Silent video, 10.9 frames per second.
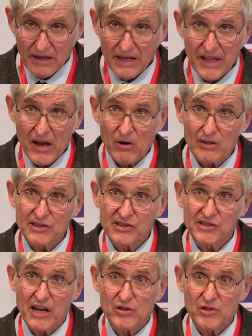And they are
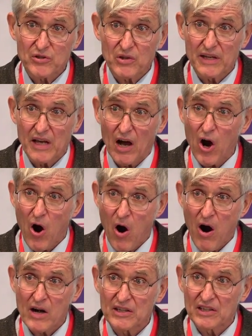essentially a
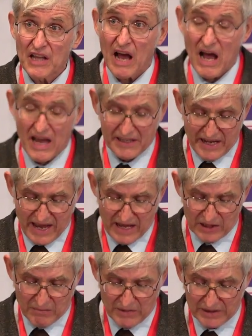hardline
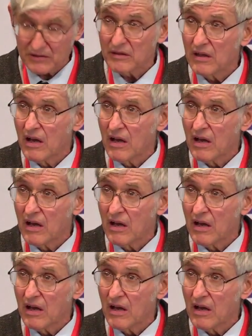element